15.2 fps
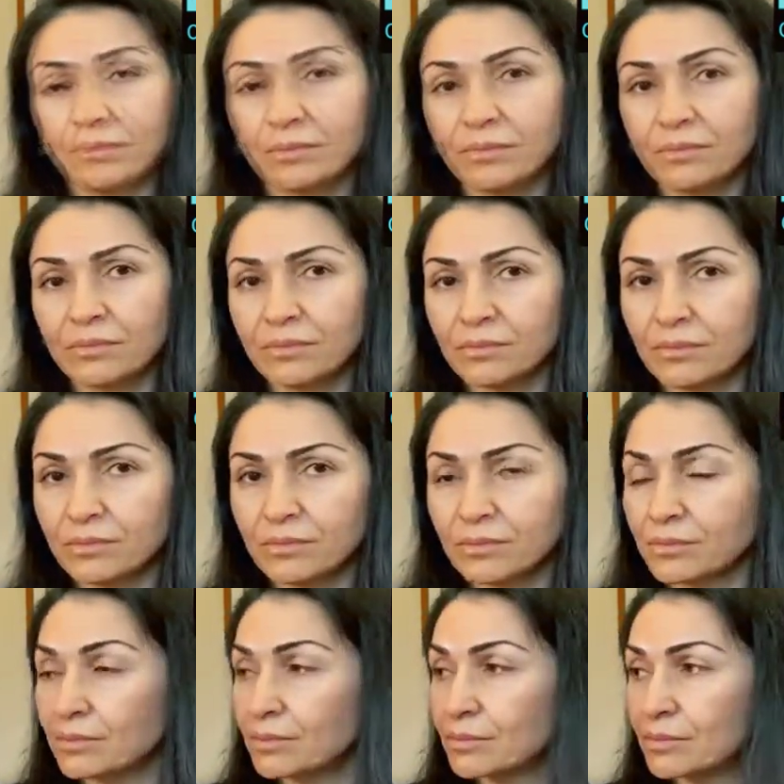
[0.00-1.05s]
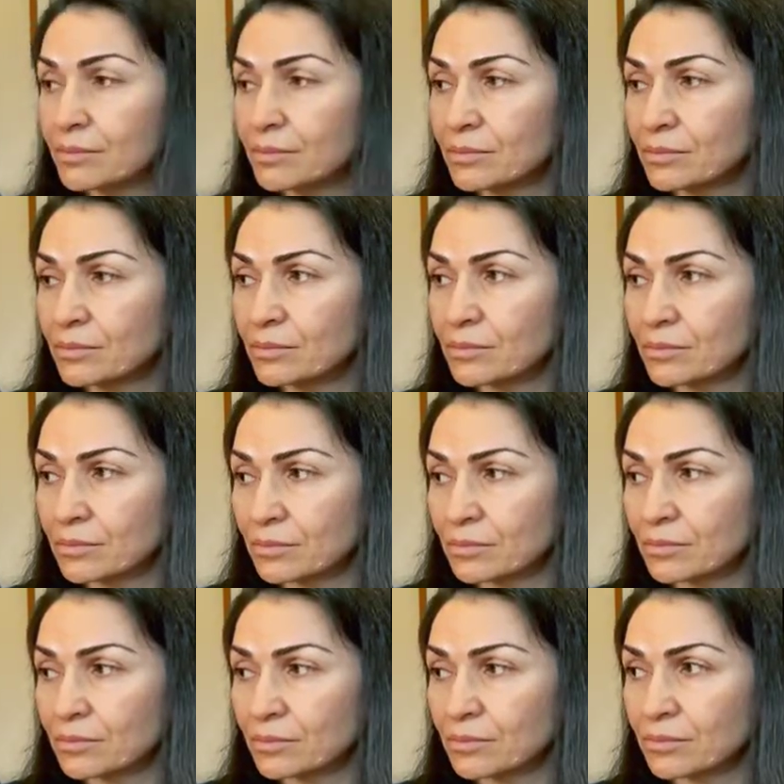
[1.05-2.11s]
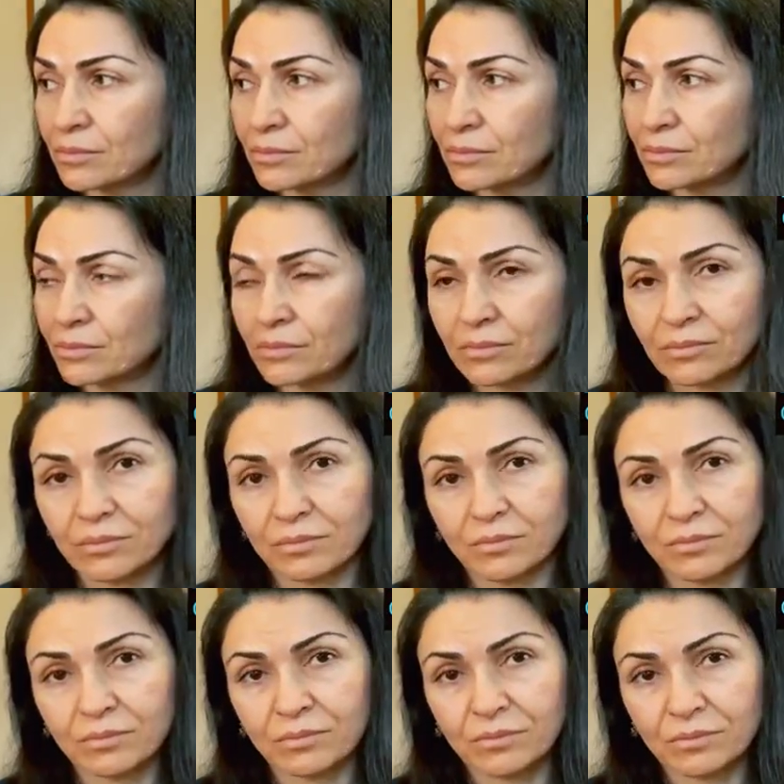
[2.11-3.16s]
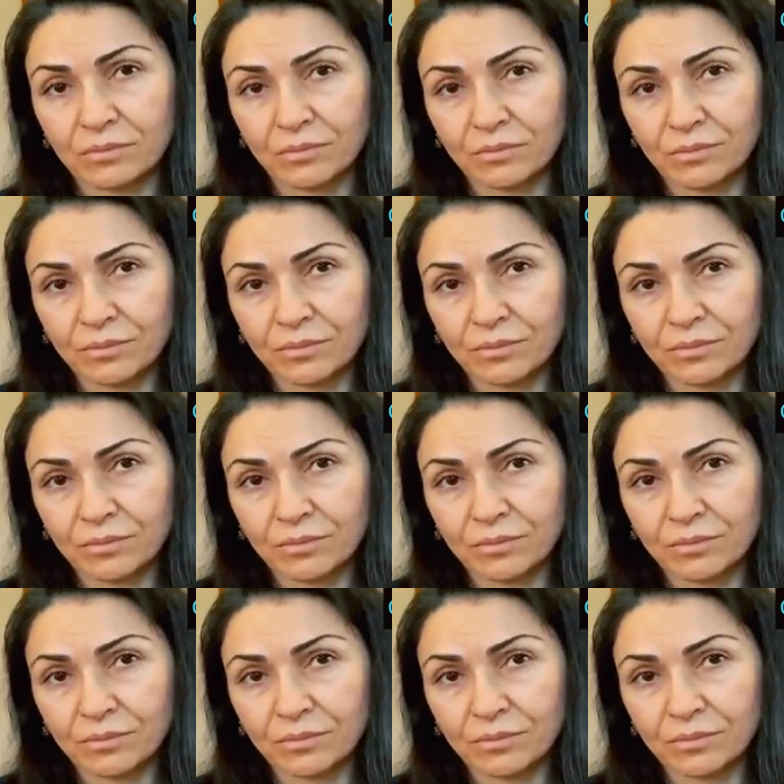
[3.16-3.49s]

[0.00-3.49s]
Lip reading: No words are spoken by the person on screen.